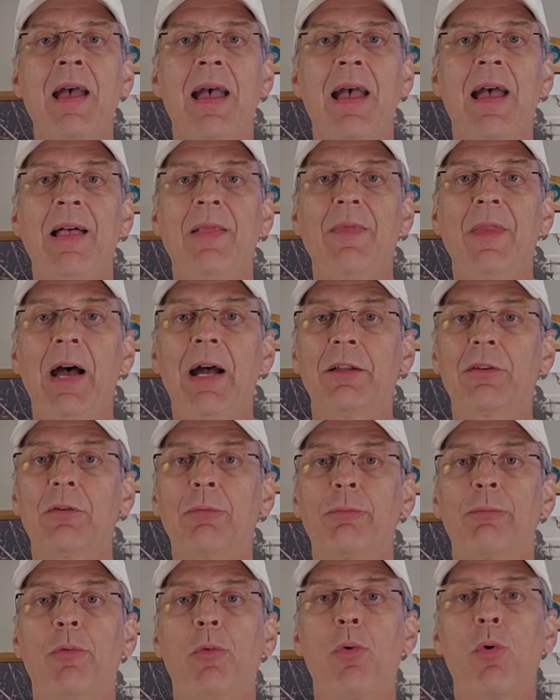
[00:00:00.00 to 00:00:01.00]
And that's
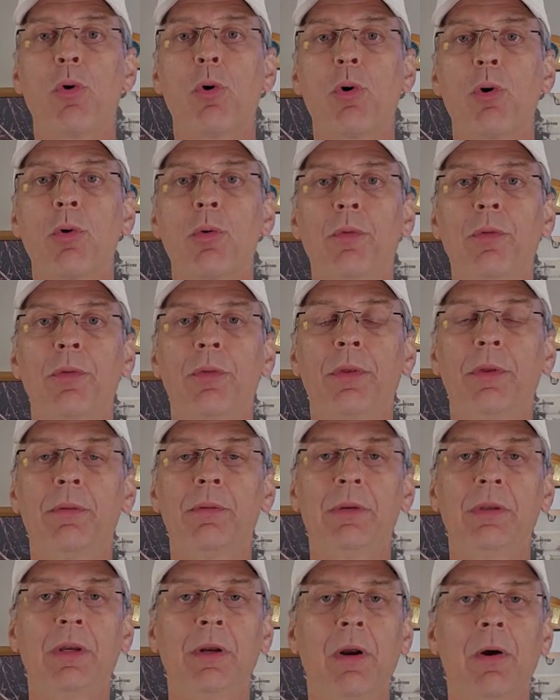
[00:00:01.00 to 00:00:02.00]
for,
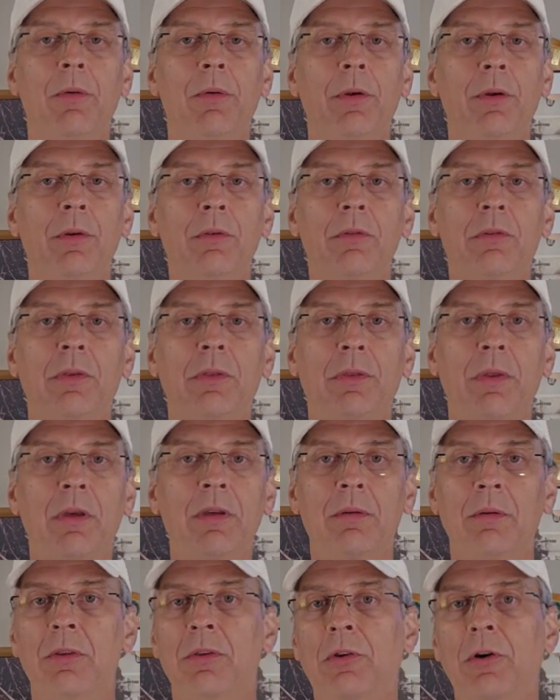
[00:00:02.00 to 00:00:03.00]
you know, you
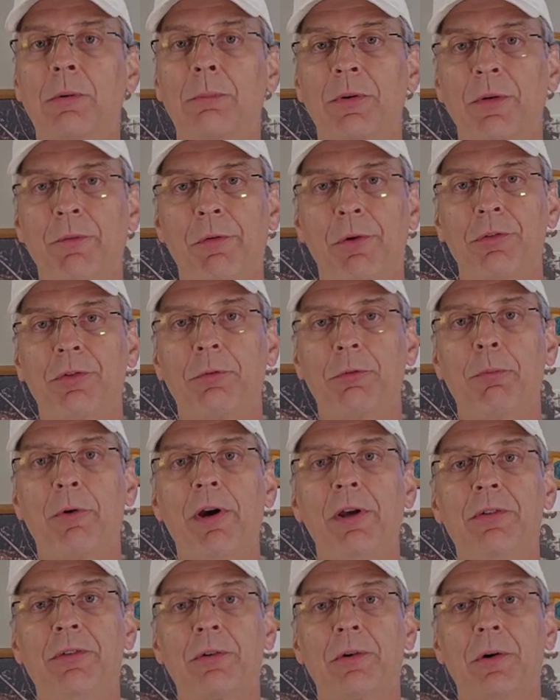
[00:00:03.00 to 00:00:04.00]
think in terms of a
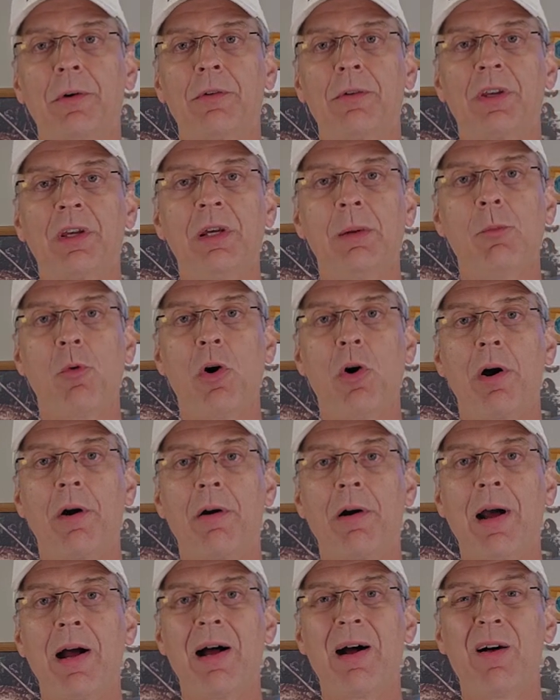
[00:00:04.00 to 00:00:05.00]
spray skirt to keep
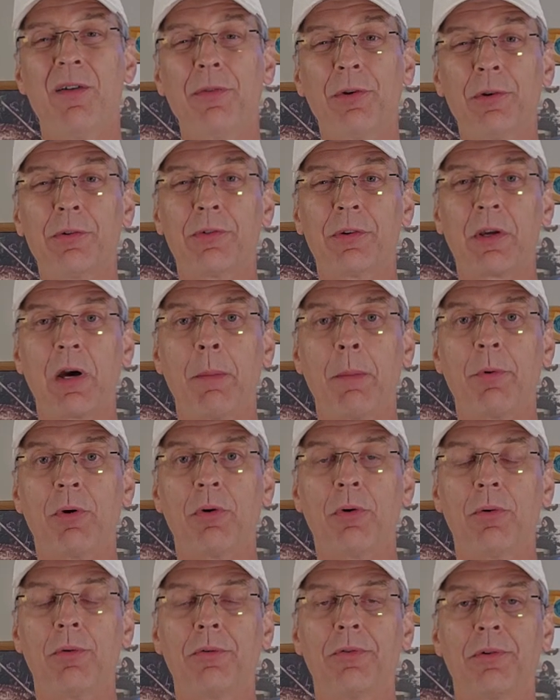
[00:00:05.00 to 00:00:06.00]
water out. Those scupper
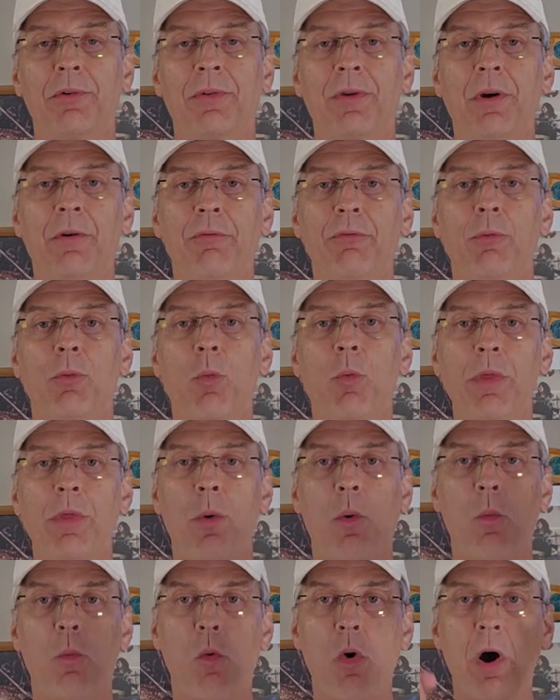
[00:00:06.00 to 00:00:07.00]
holes are there for when
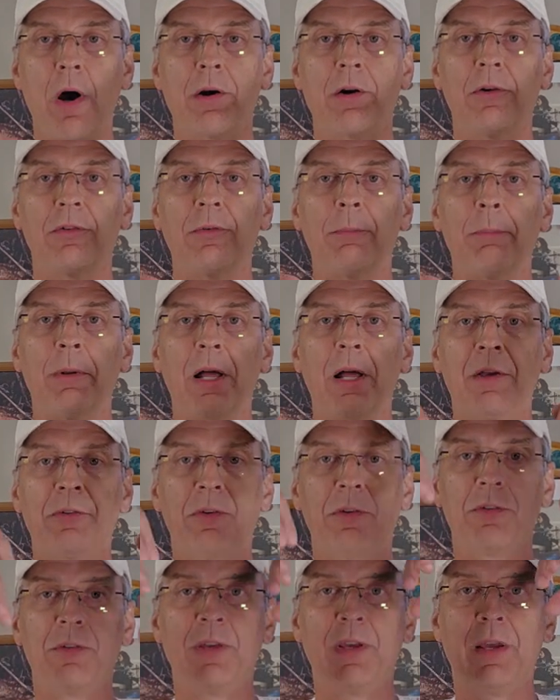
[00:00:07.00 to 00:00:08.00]
the water
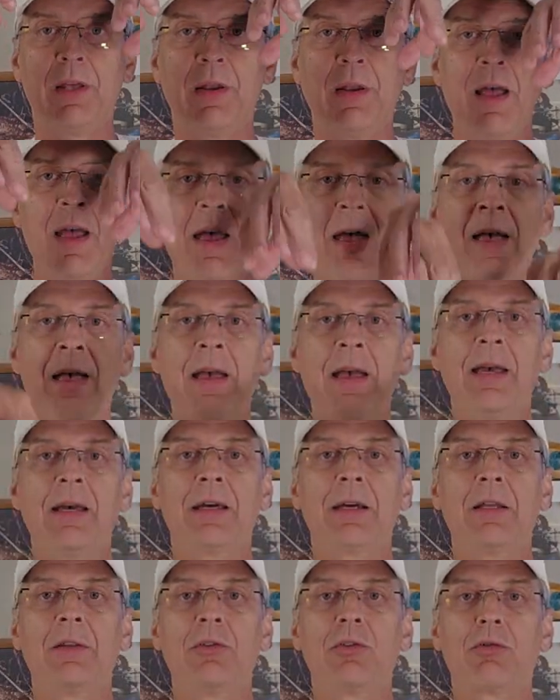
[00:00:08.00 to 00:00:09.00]
splashes in,
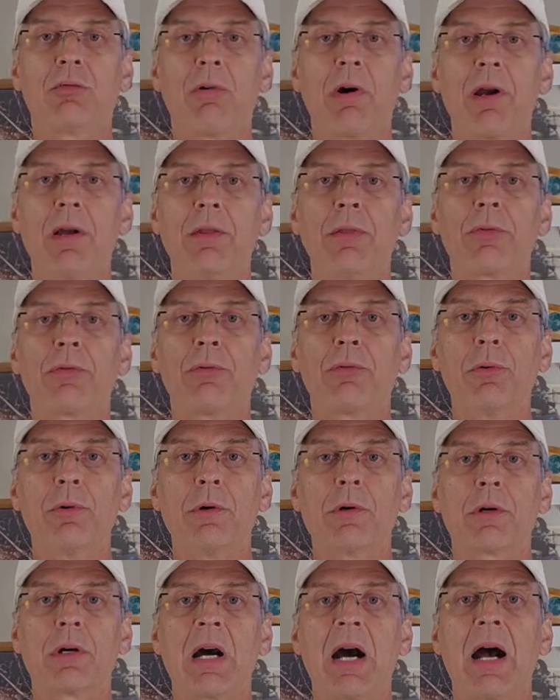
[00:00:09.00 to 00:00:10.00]
it can drain through
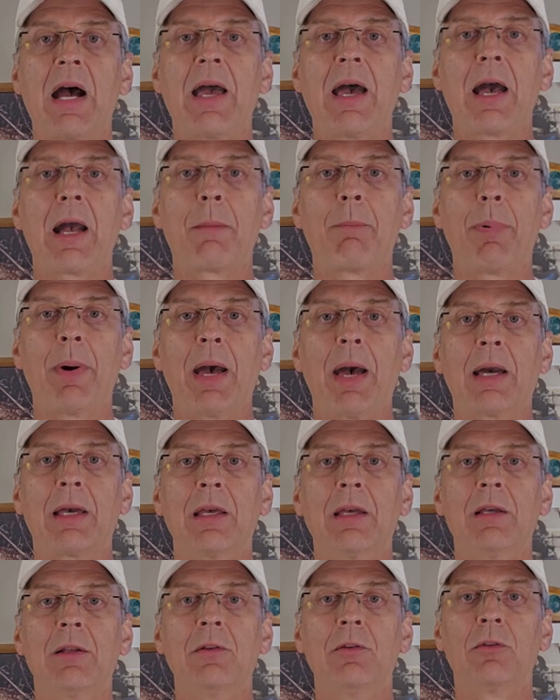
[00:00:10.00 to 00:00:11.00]
your kayak
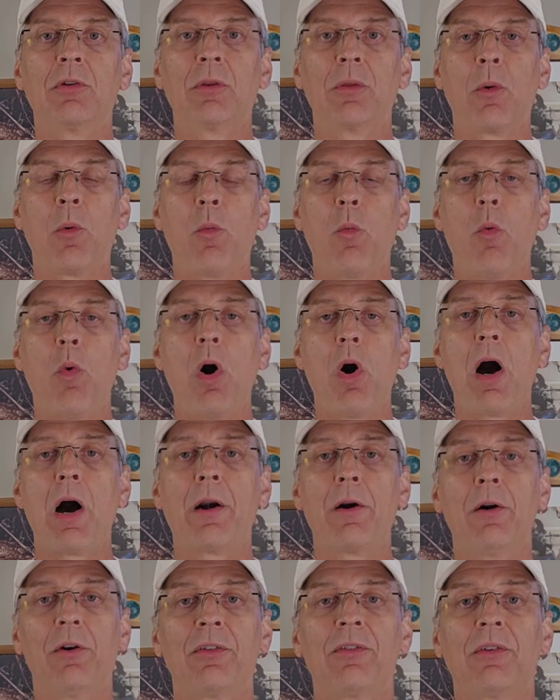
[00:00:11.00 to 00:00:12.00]
back into the
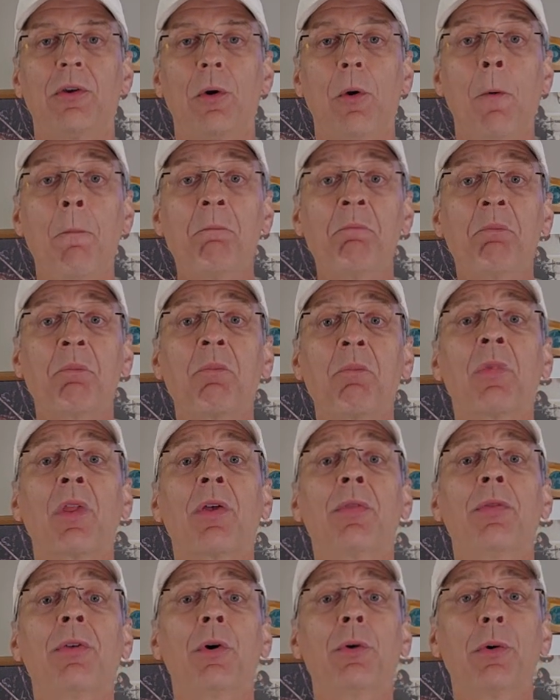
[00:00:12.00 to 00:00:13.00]
water. So
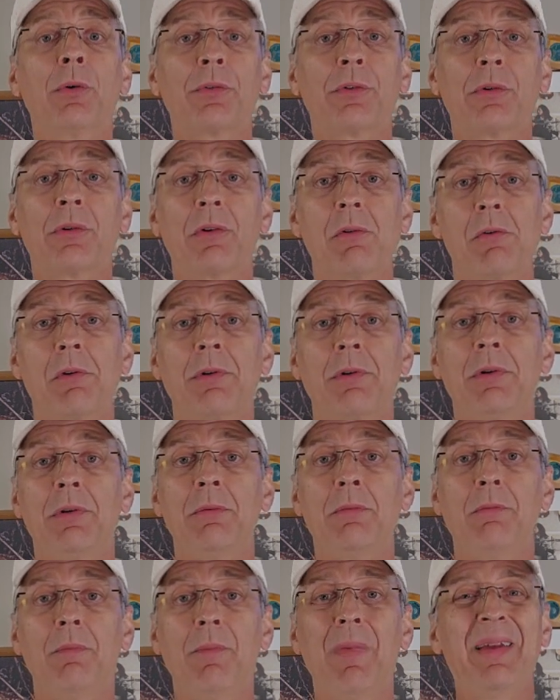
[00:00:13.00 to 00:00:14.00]
those are
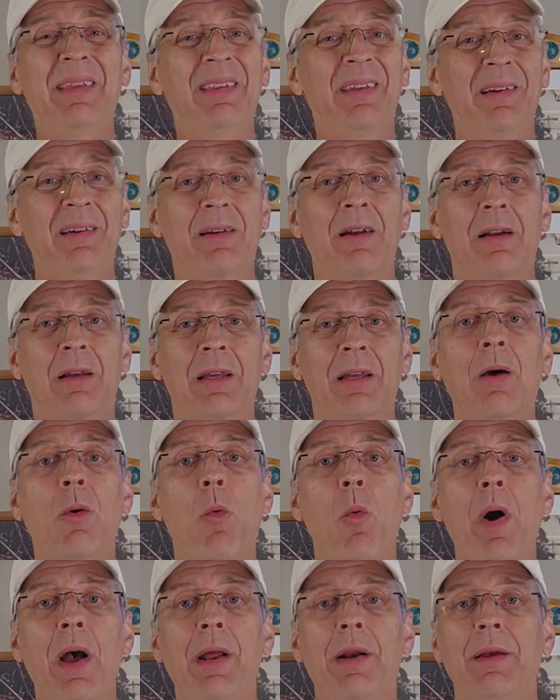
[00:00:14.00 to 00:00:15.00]
you're going to get
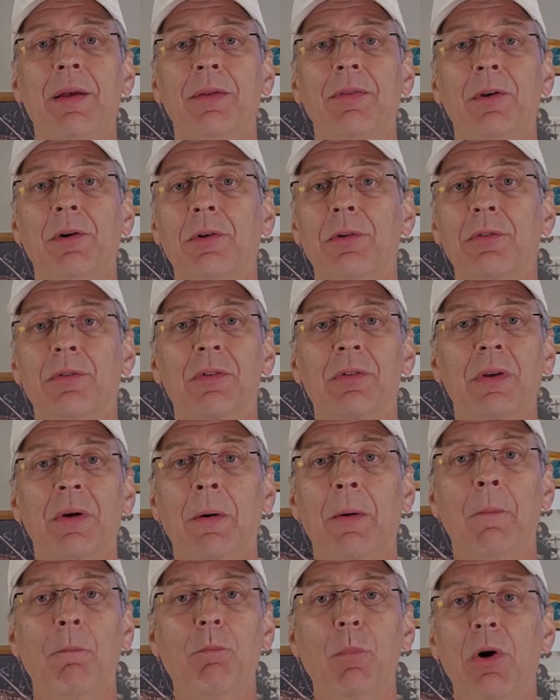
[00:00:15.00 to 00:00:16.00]
wet in those,
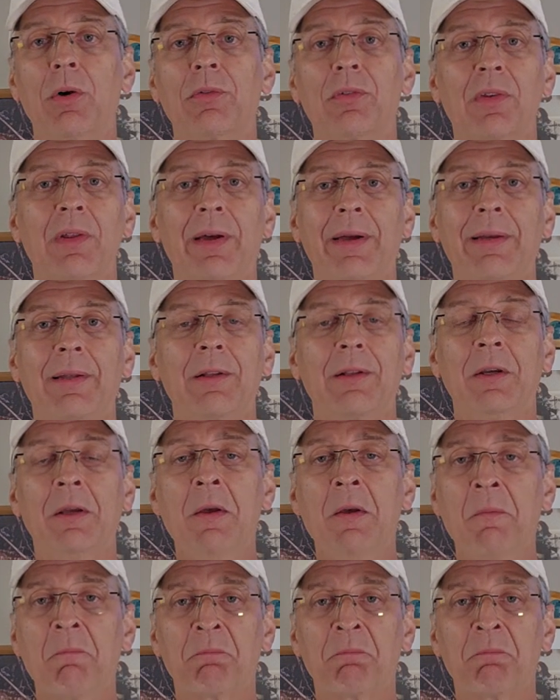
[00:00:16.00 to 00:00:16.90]
most likely.